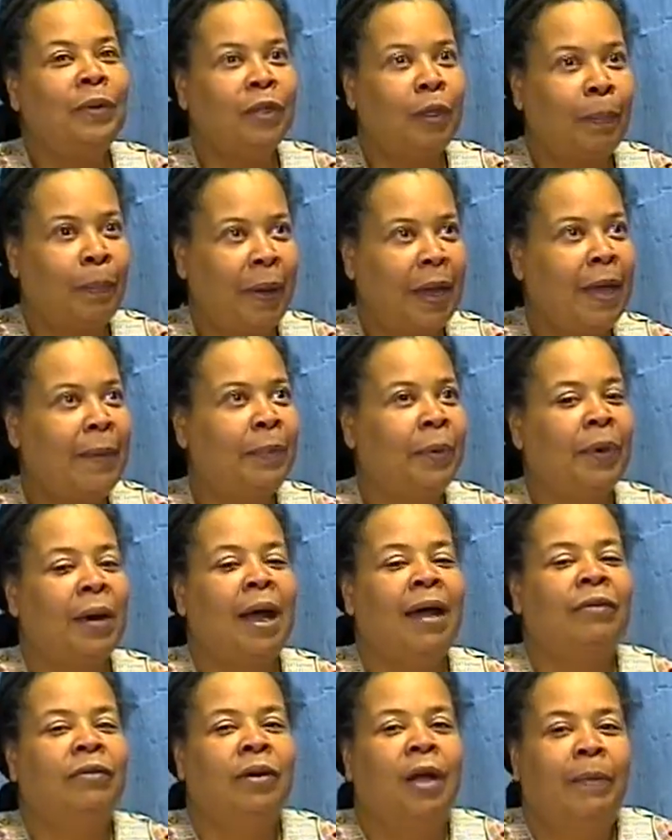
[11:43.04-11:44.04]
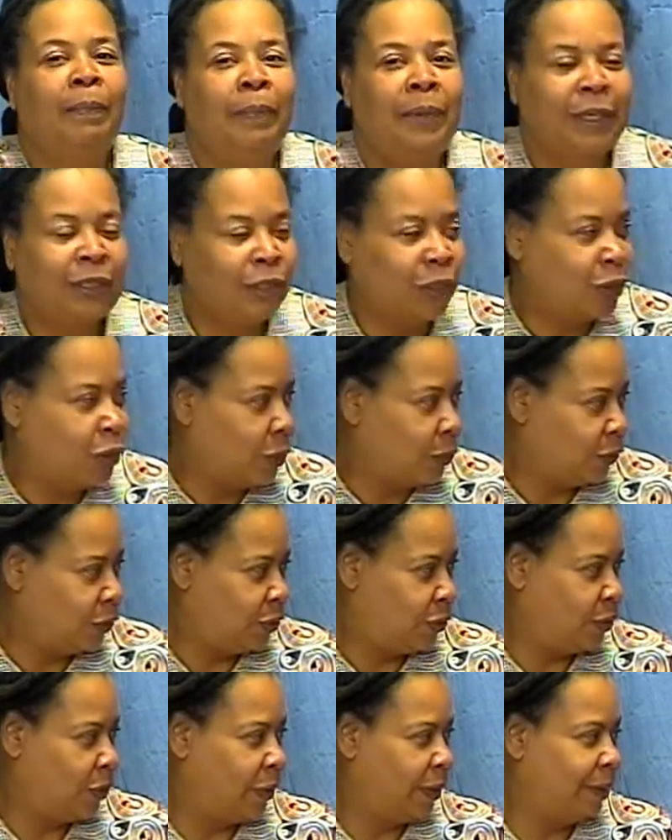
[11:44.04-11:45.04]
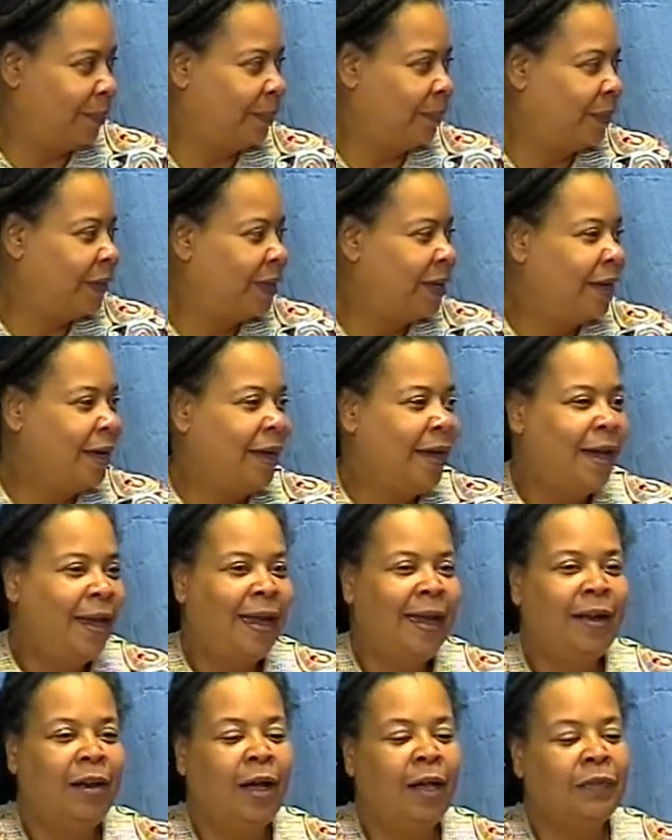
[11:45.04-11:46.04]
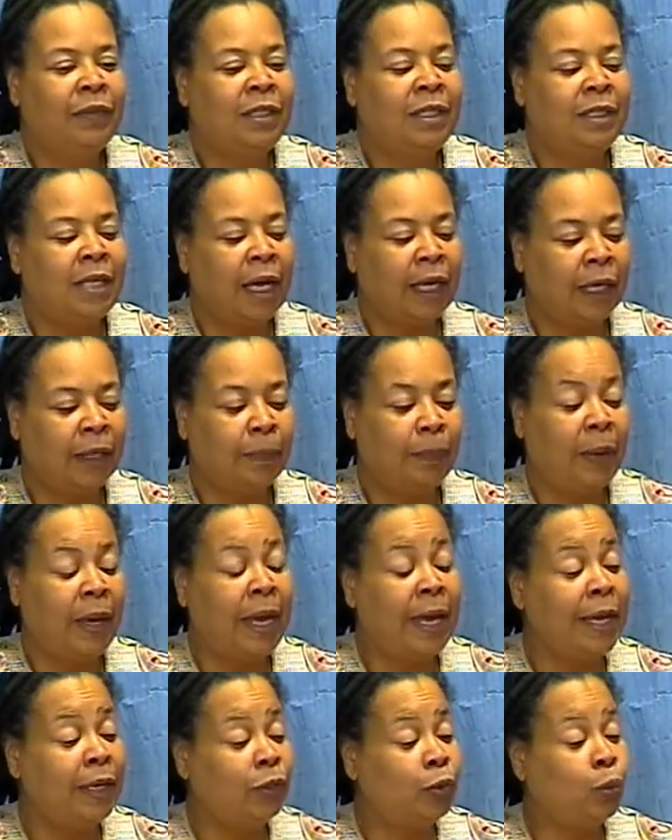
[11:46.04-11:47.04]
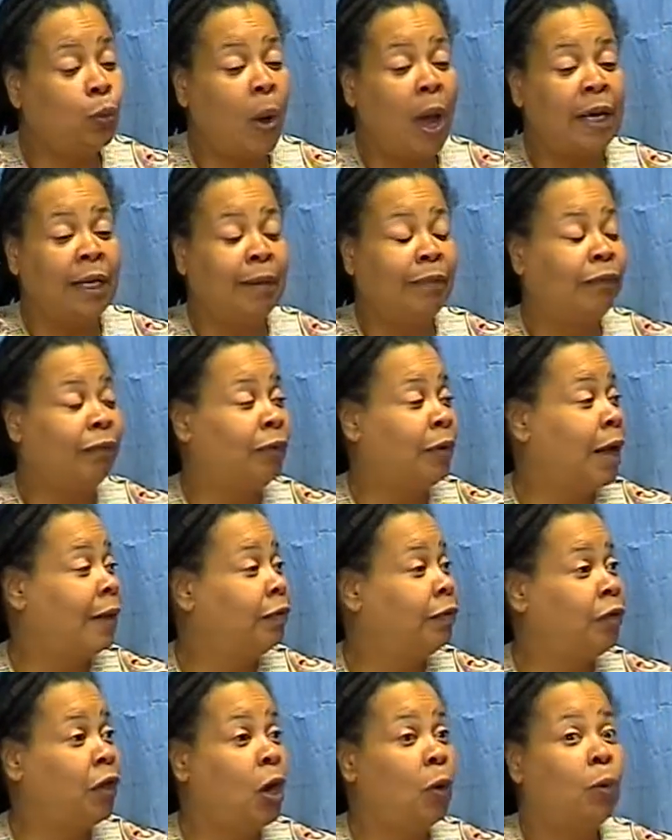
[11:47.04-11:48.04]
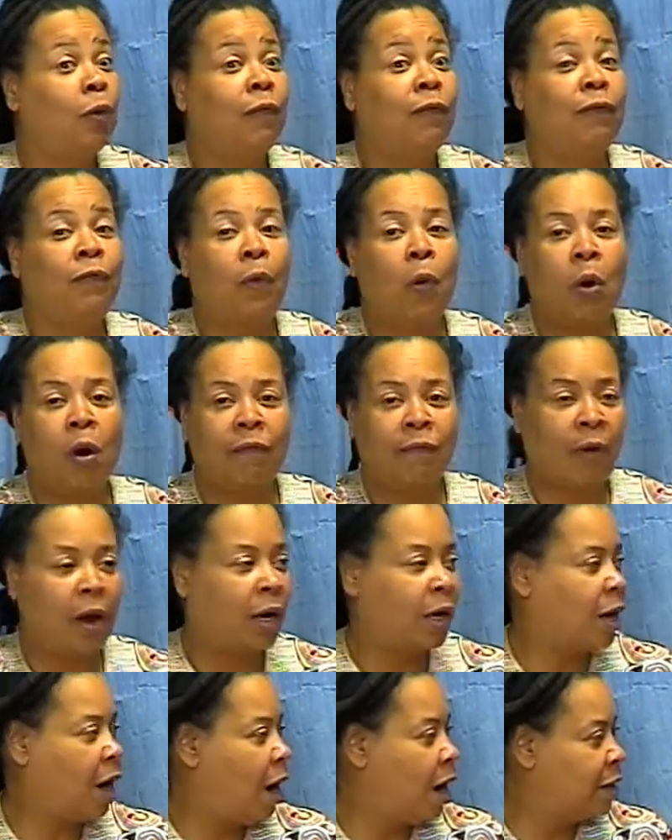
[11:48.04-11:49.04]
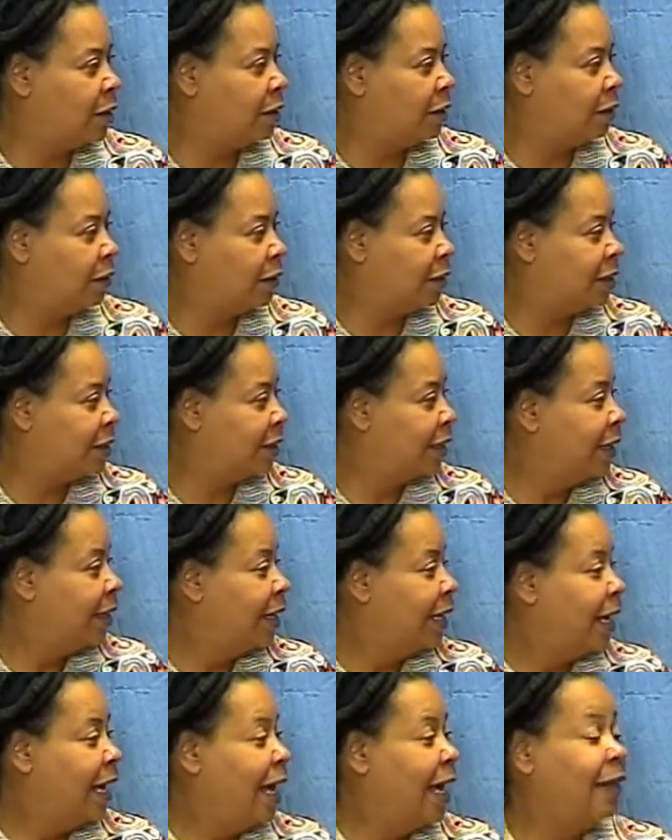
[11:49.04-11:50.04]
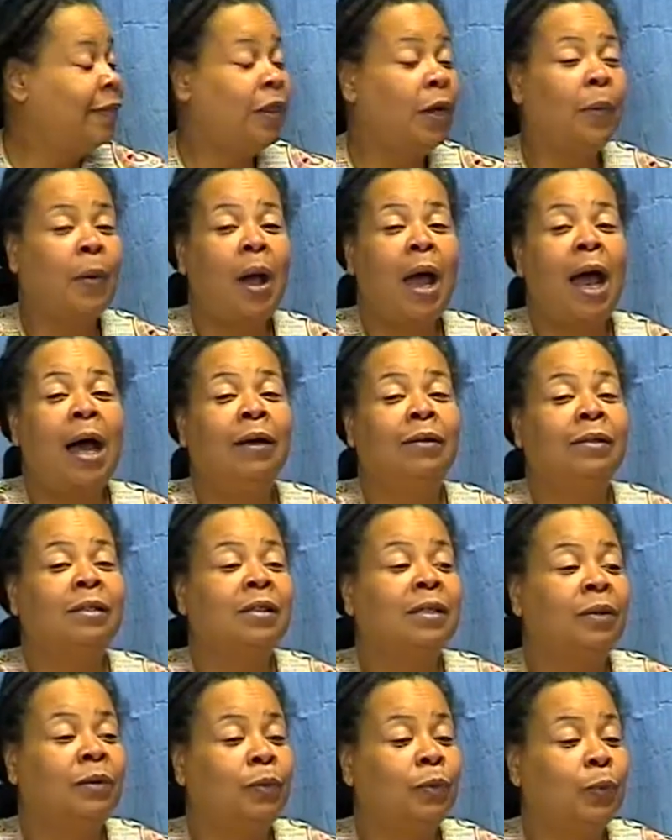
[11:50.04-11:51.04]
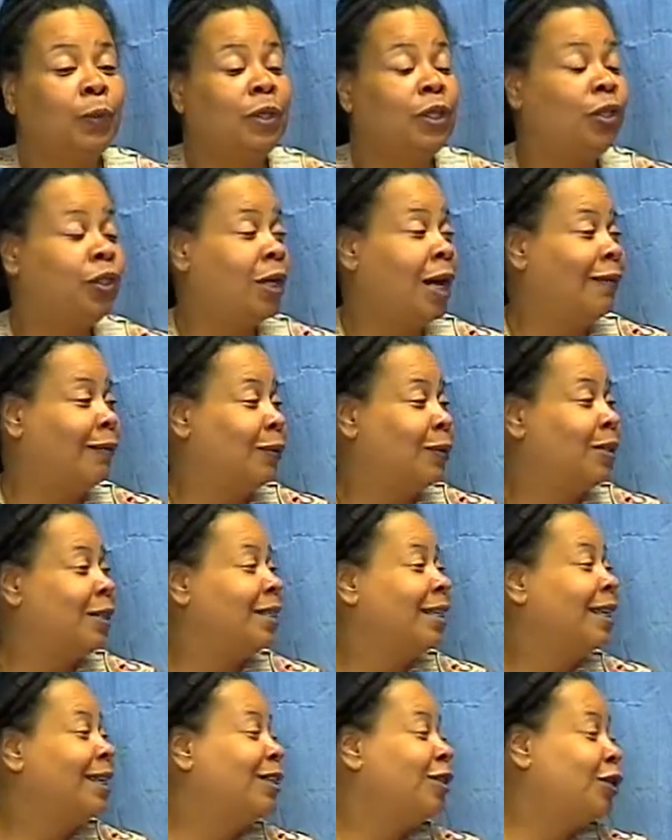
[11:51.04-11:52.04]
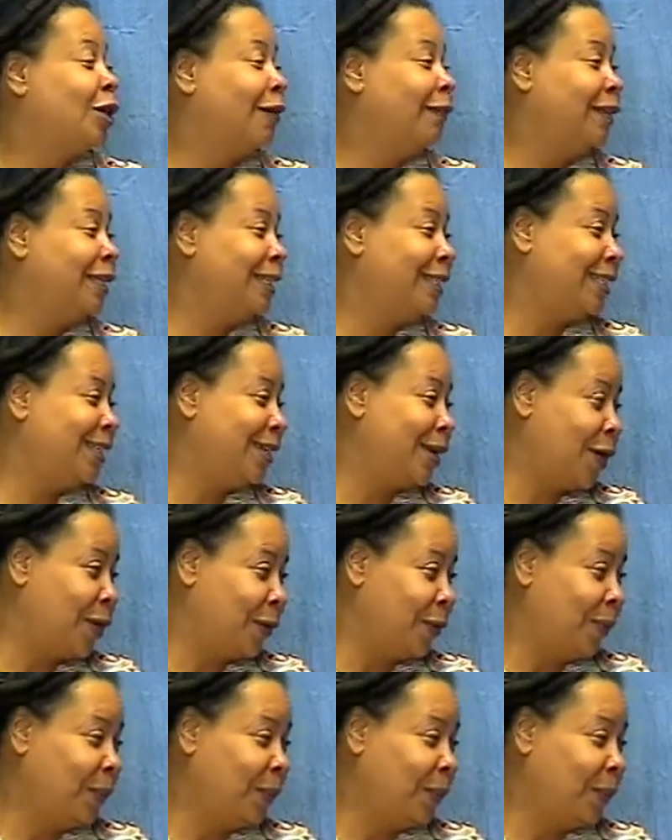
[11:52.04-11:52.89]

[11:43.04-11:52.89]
the paper after our big snowstorm. Yeah. And on the second page, right up front, there were four of our gardeners, and they were out with shovels shoveling snow.